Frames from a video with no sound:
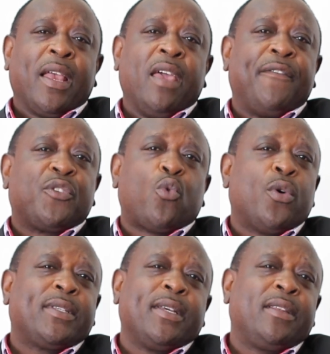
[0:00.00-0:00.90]
if it
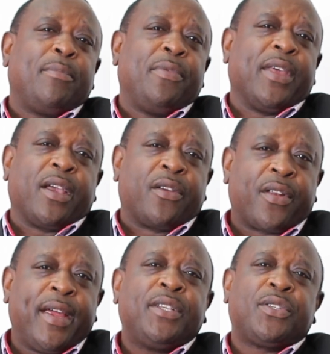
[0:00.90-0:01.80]
wasn't the
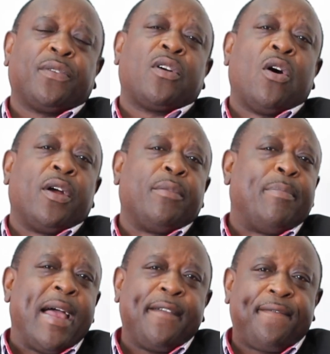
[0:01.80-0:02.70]
grace of God
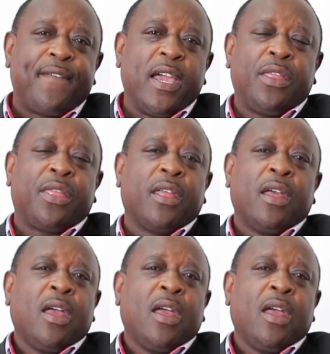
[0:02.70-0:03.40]
by faith,